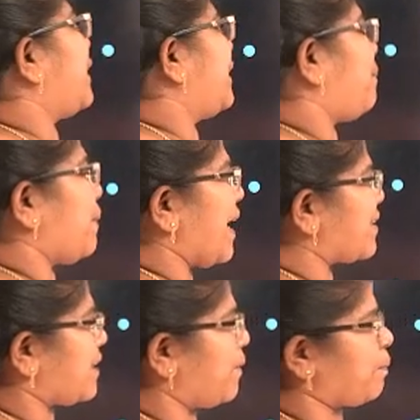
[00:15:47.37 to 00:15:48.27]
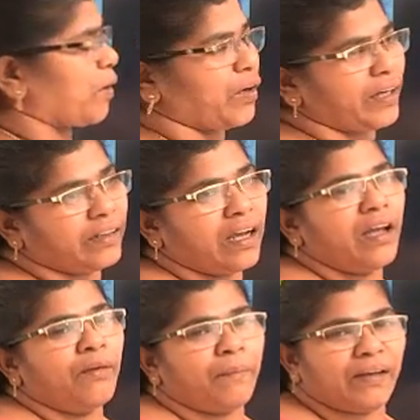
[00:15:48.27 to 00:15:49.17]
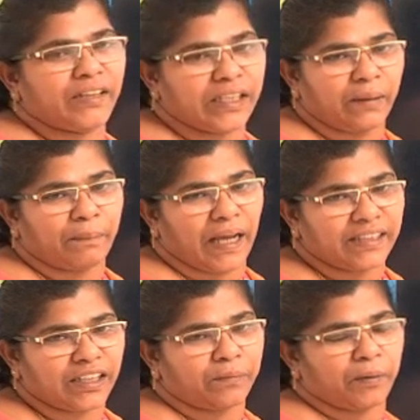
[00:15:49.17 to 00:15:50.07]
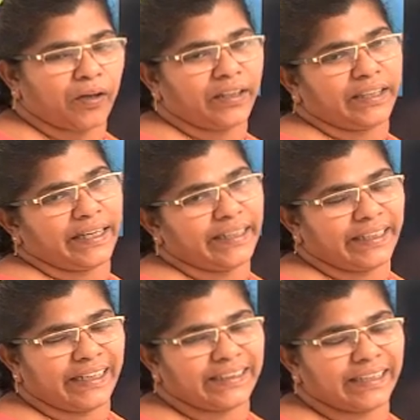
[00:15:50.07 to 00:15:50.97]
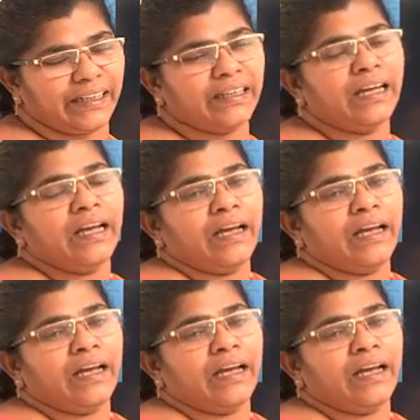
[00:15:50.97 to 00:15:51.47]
in the plastic product, by which the plastic product the increase in